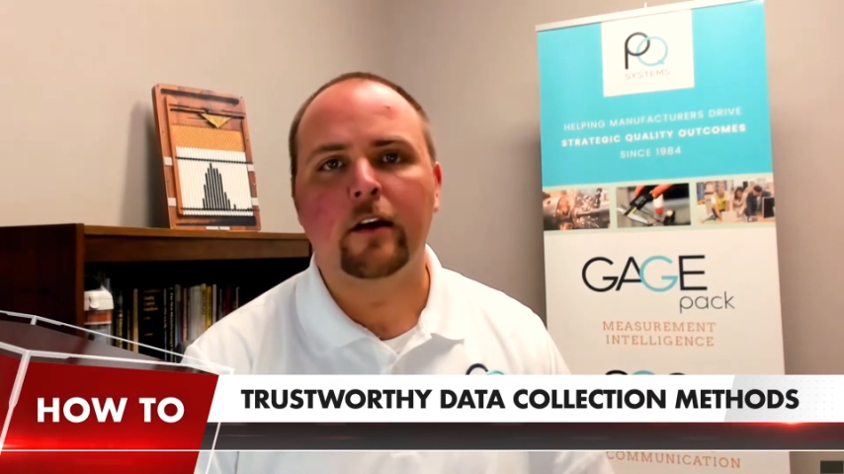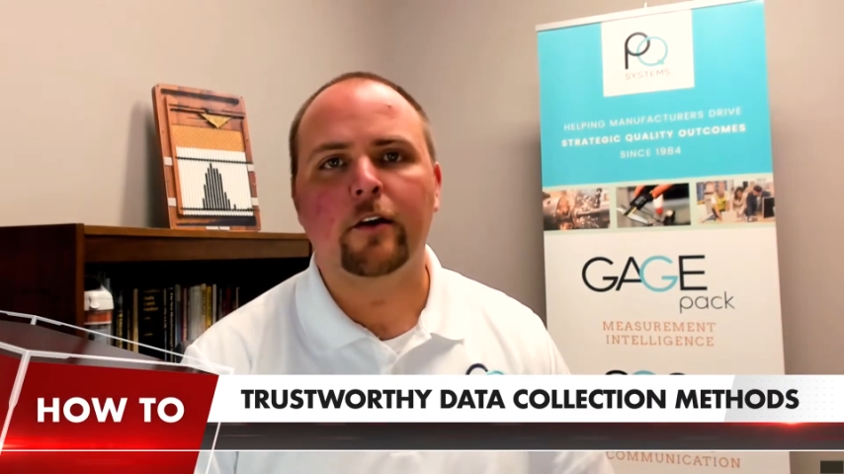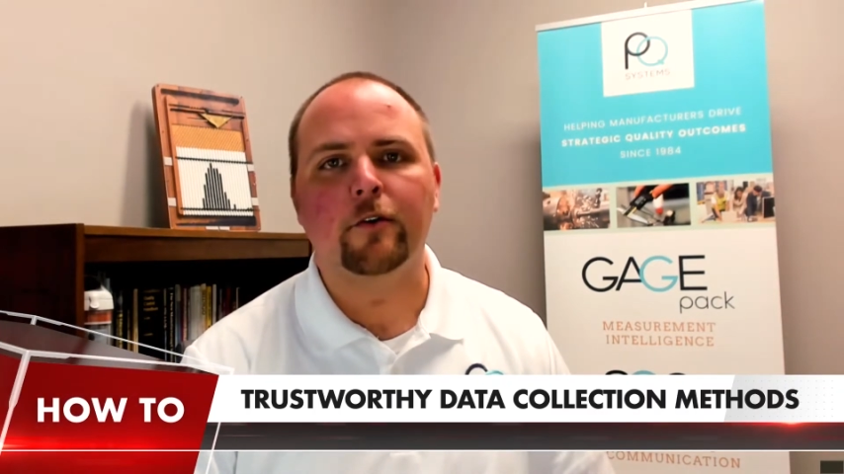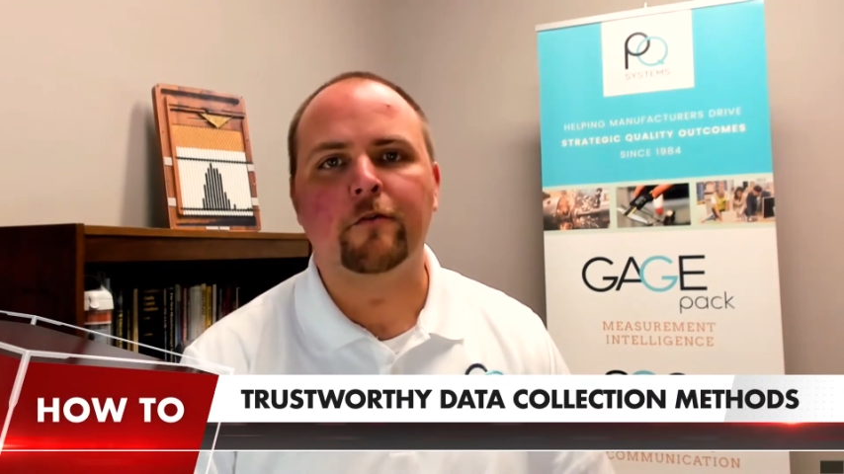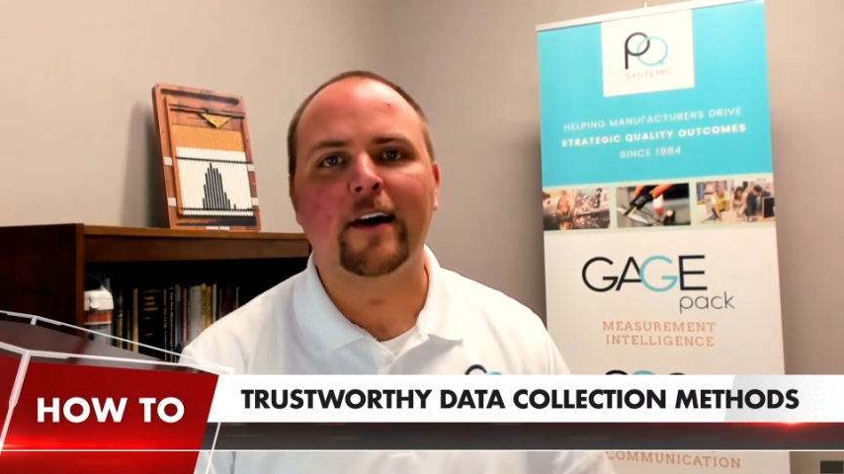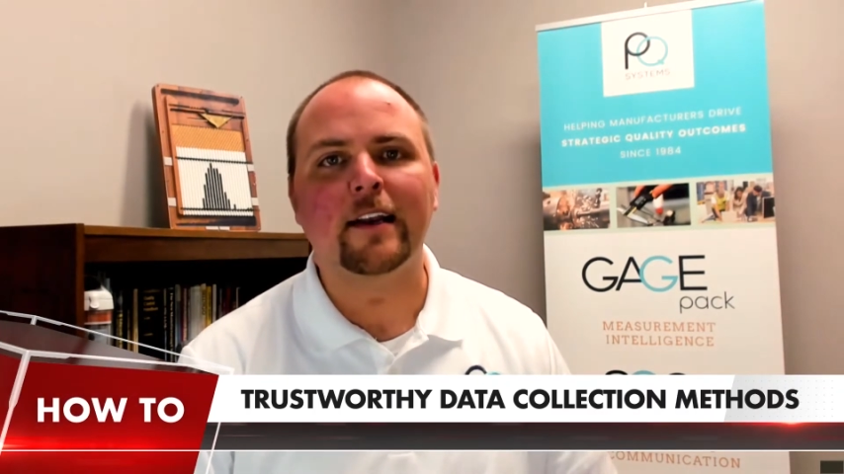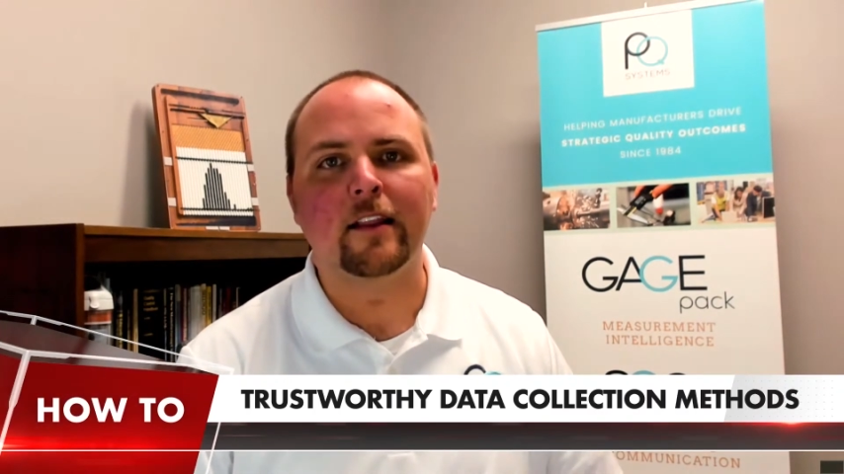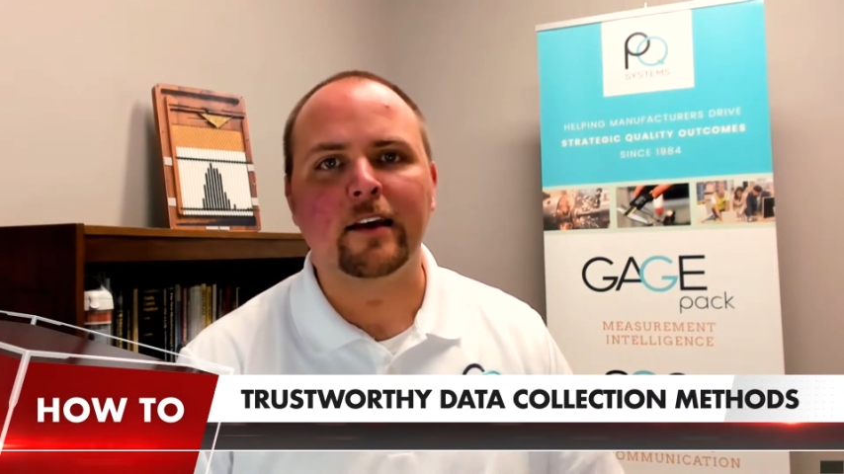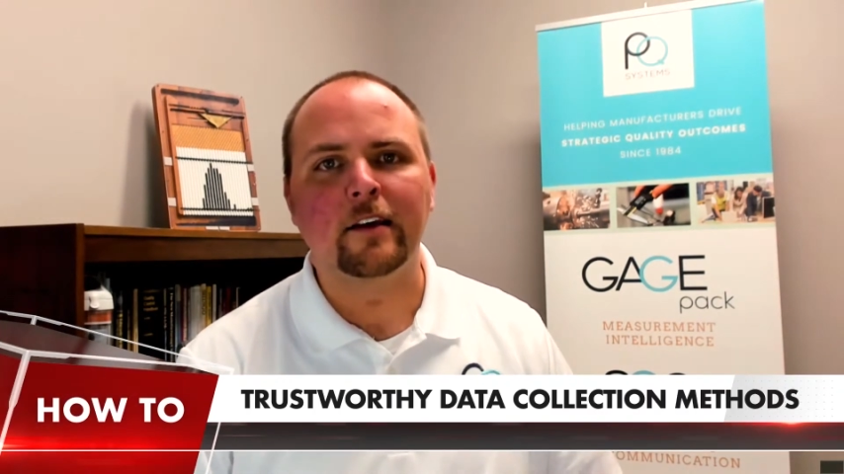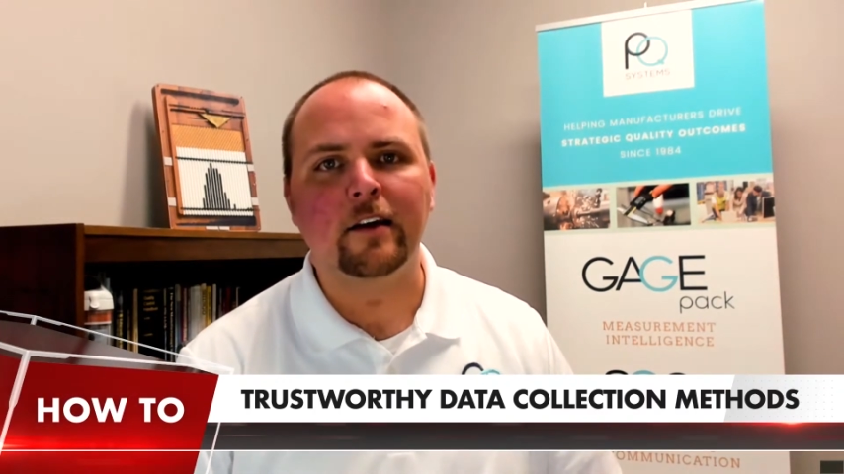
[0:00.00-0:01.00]
You know, and
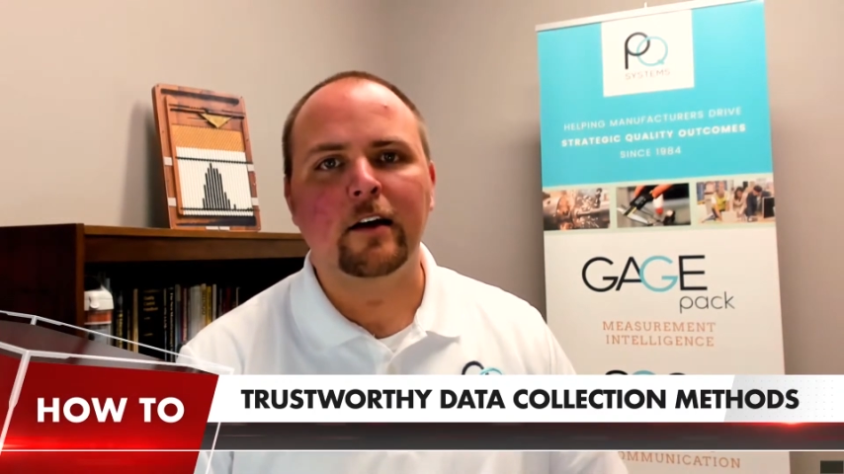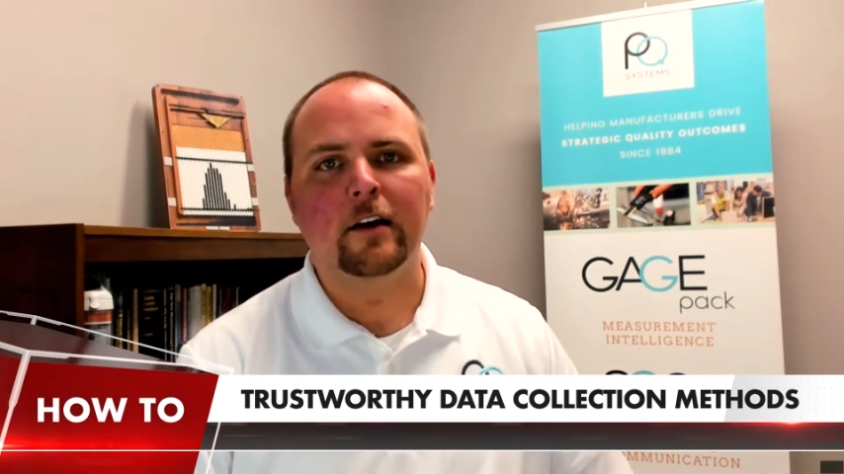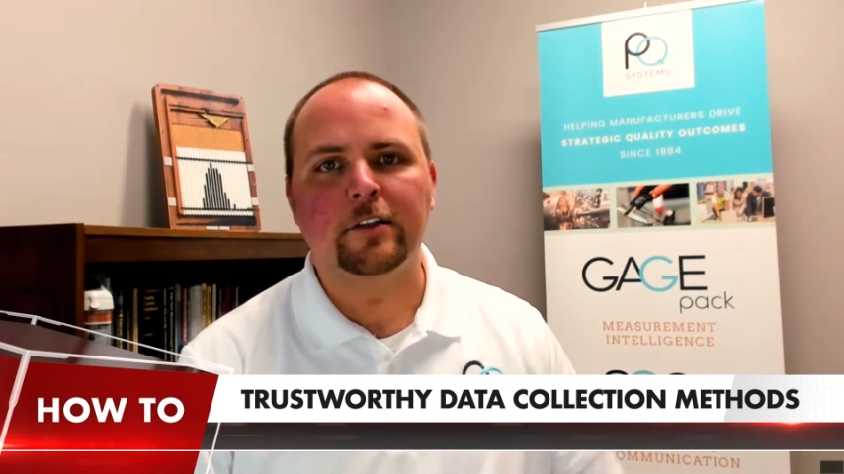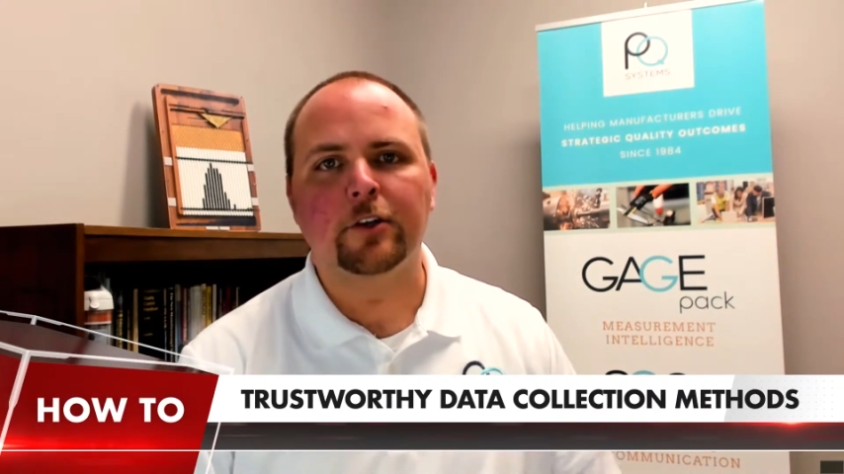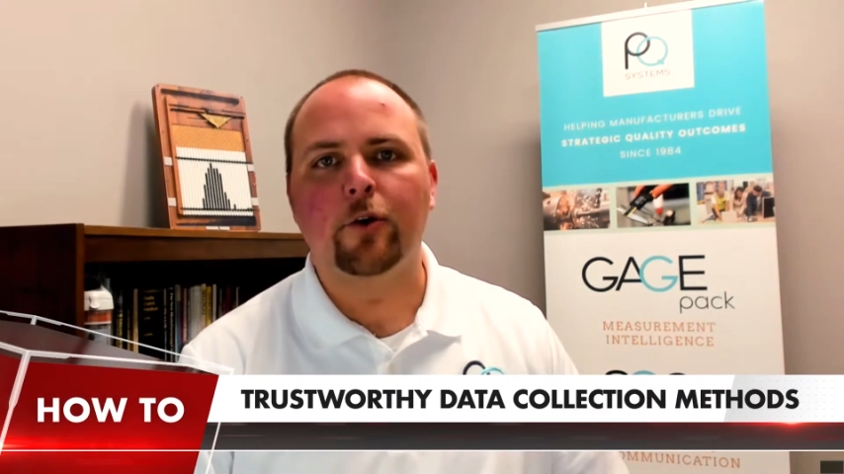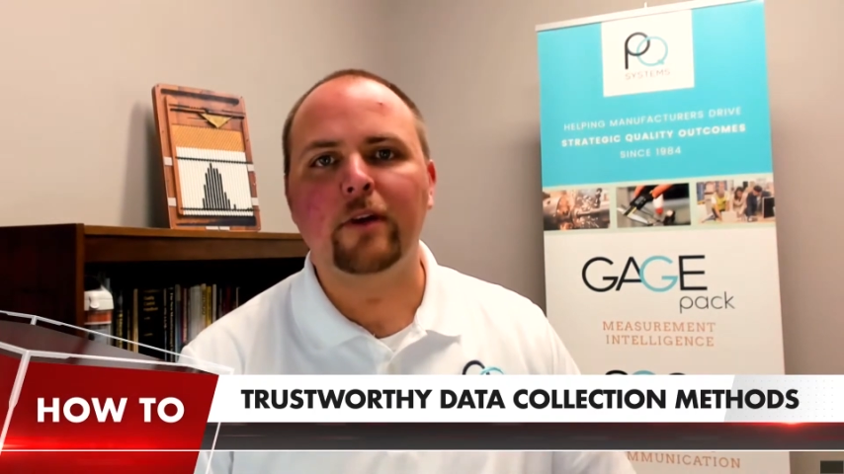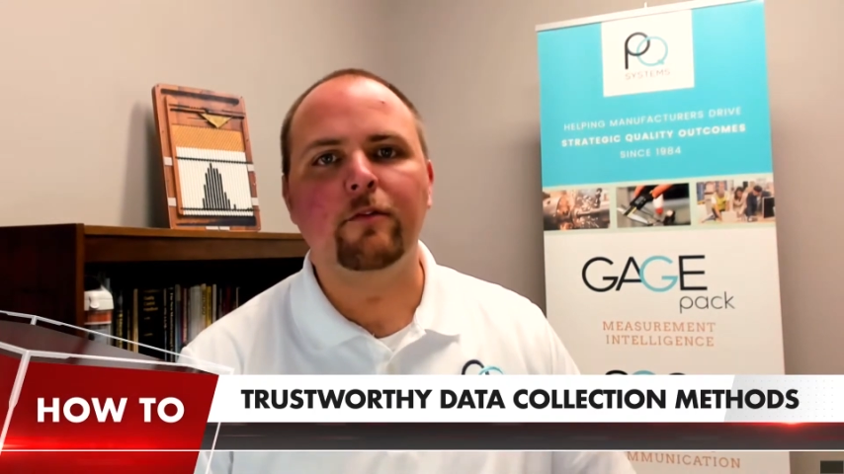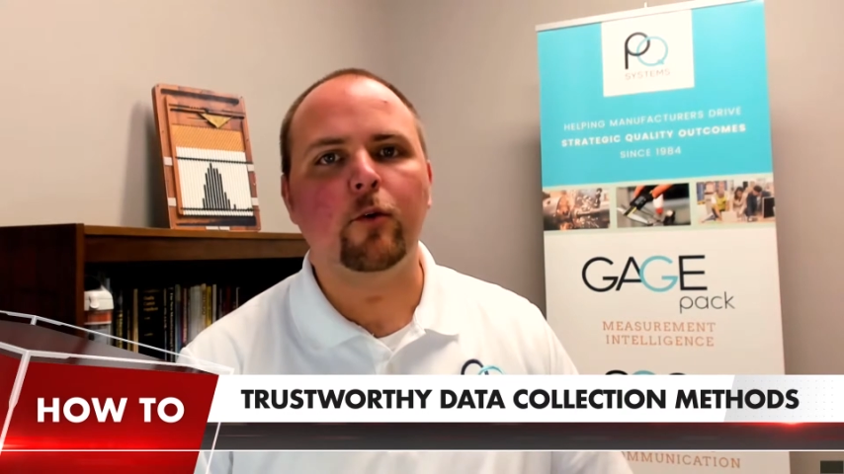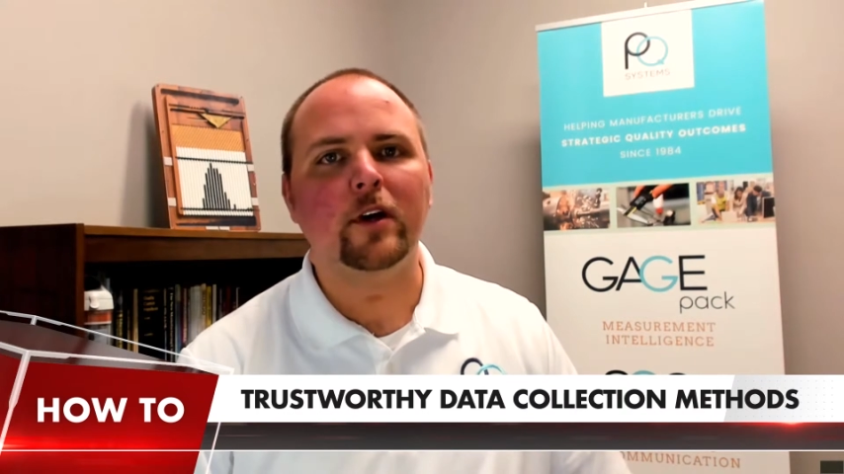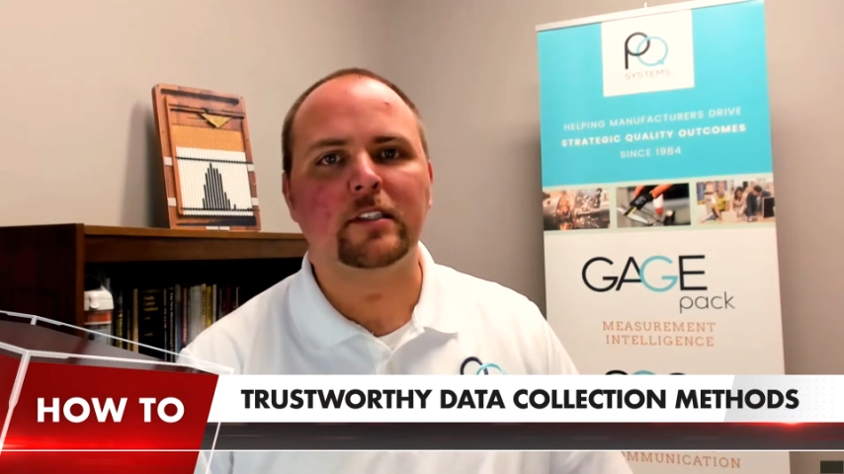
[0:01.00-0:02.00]
finally, to go
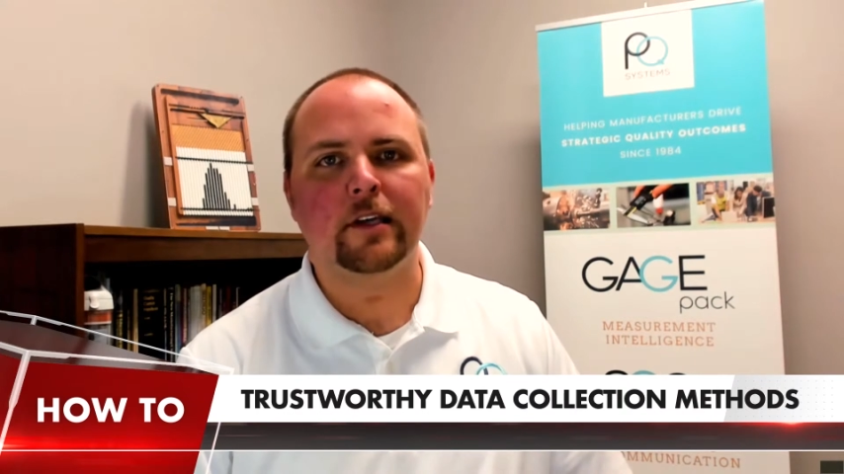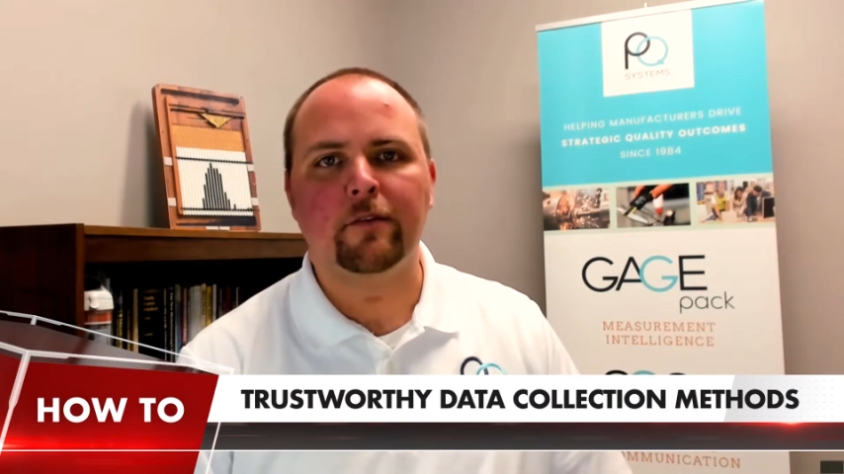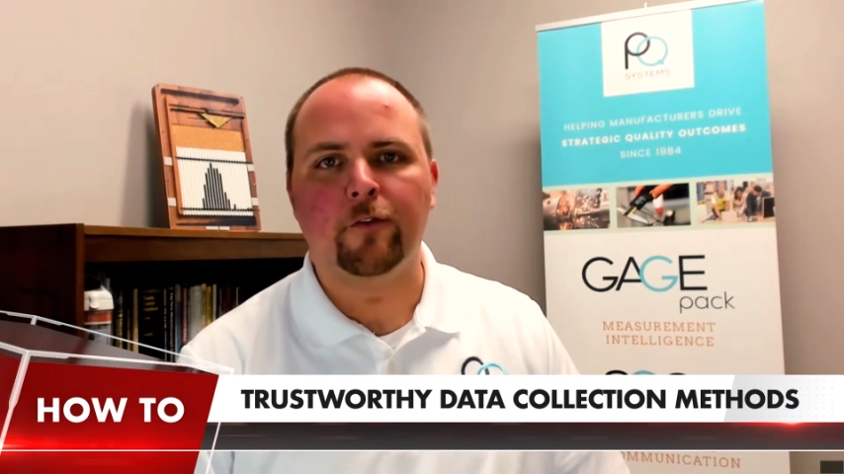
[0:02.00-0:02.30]
even one step